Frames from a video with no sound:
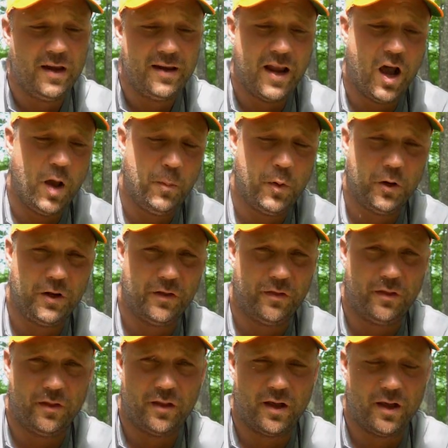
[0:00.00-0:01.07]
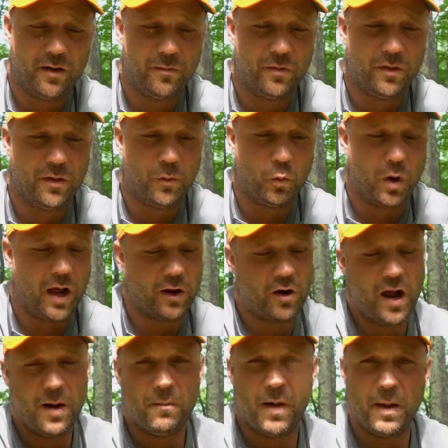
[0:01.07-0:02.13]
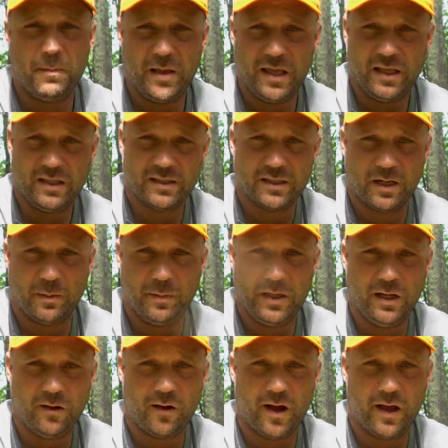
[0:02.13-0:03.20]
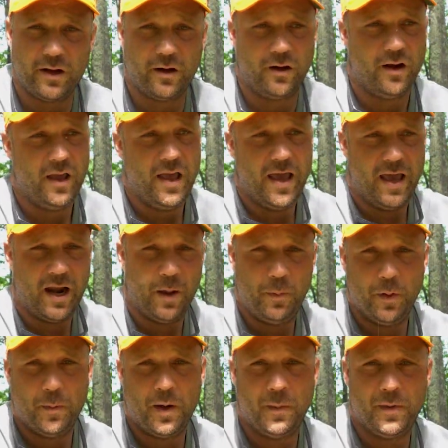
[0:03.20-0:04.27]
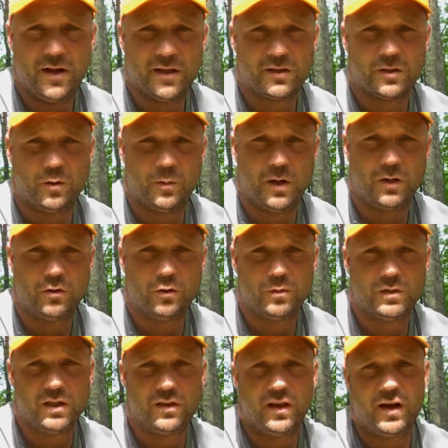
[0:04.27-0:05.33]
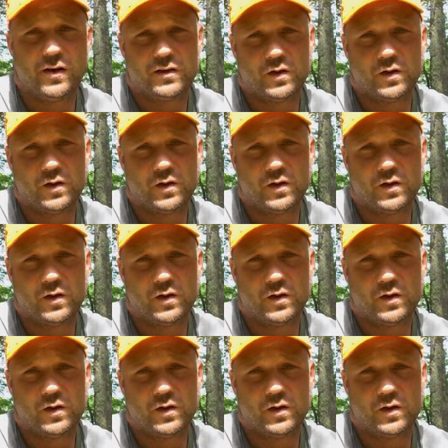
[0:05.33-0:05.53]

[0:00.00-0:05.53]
Now I put it in where I grind my beans in a bean grinder, and I put my medicinal mushrooms in there.